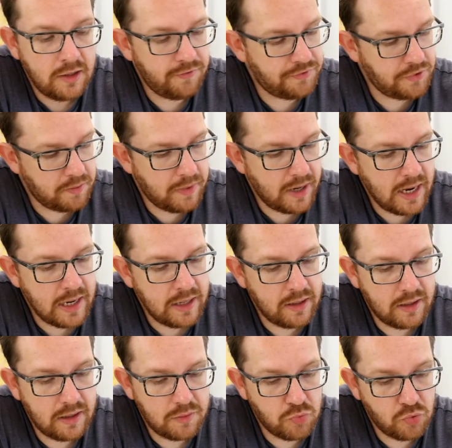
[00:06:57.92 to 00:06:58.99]
If you buy
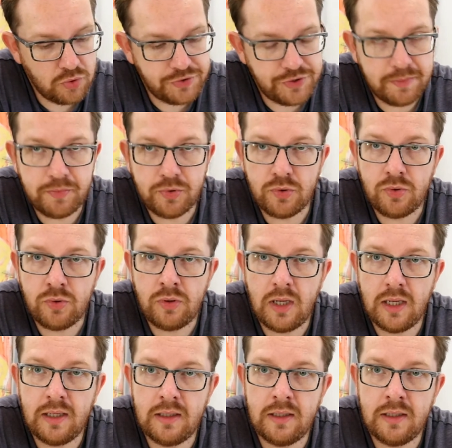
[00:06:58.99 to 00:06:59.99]
multiple